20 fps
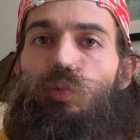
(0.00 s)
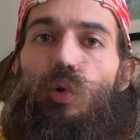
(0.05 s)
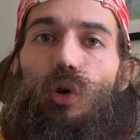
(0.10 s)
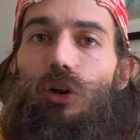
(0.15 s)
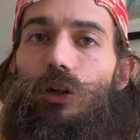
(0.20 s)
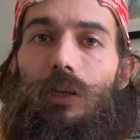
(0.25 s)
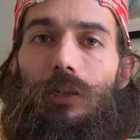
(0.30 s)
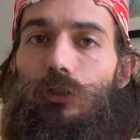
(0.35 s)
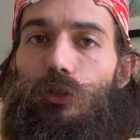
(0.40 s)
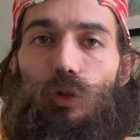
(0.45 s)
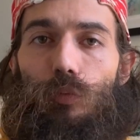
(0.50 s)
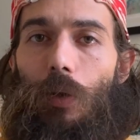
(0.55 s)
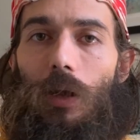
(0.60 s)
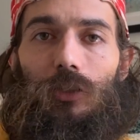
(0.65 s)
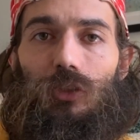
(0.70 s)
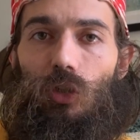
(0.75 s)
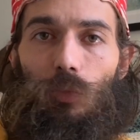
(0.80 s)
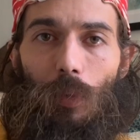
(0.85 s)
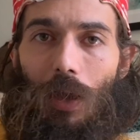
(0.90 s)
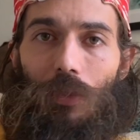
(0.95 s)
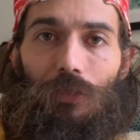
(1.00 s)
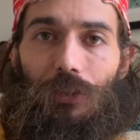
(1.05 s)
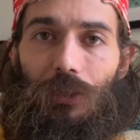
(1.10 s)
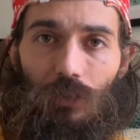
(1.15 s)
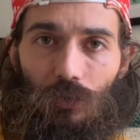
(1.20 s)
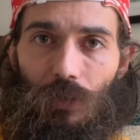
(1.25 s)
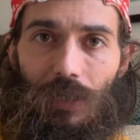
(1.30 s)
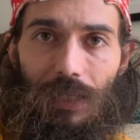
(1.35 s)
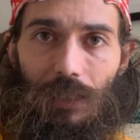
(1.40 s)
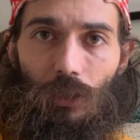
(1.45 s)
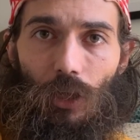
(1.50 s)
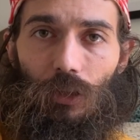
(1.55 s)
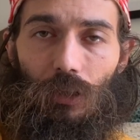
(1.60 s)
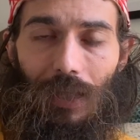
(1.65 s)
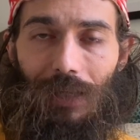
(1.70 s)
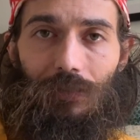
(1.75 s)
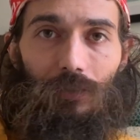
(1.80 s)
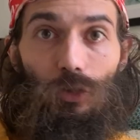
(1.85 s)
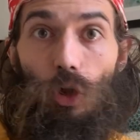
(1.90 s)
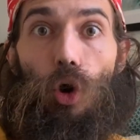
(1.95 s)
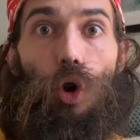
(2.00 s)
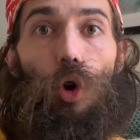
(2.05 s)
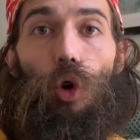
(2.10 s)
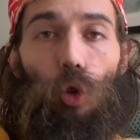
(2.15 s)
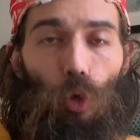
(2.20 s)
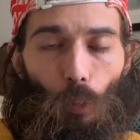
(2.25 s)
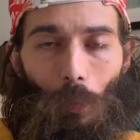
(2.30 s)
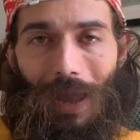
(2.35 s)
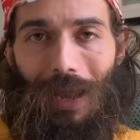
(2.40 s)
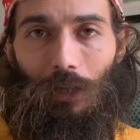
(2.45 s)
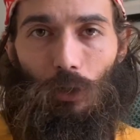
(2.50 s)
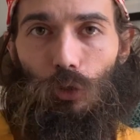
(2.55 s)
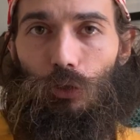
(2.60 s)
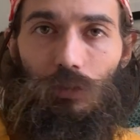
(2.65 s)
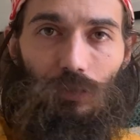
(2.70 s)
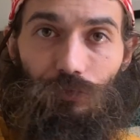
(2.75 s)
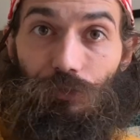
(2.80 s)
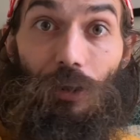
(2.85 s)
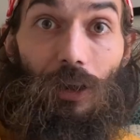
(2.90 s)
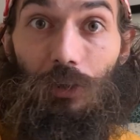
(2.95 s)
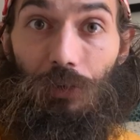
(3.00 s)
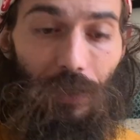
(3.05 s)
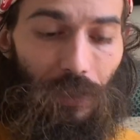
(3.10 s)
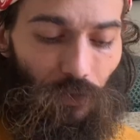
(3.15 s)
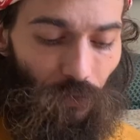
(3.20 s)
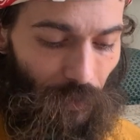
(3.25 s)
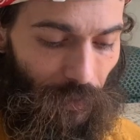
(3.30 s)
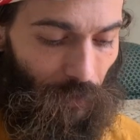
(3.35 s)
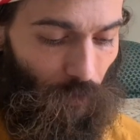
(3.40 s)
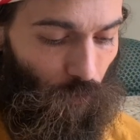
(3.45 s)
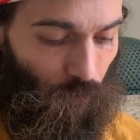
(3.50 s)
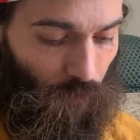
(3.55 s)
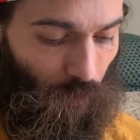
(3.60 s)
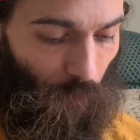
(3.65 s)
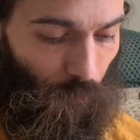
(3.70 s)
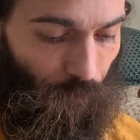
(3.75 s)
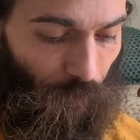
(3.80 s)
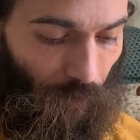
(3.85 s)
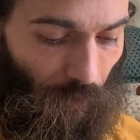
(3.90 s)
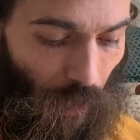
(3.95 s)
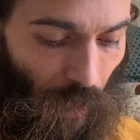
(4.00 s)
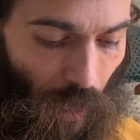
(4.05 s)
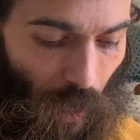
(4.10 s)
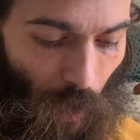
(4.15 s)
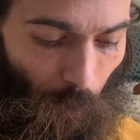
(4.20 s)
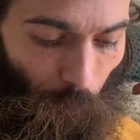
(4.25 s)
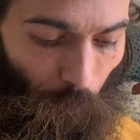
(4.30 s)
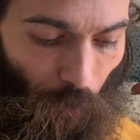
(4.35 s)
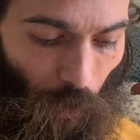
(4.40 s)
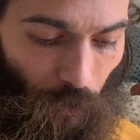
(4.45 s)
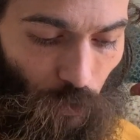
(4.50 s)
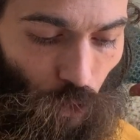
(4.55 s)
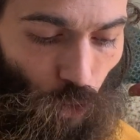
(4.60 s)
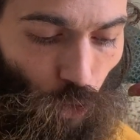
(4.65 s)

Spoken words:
worried too much about the green, unless the whole mango is very green or something. But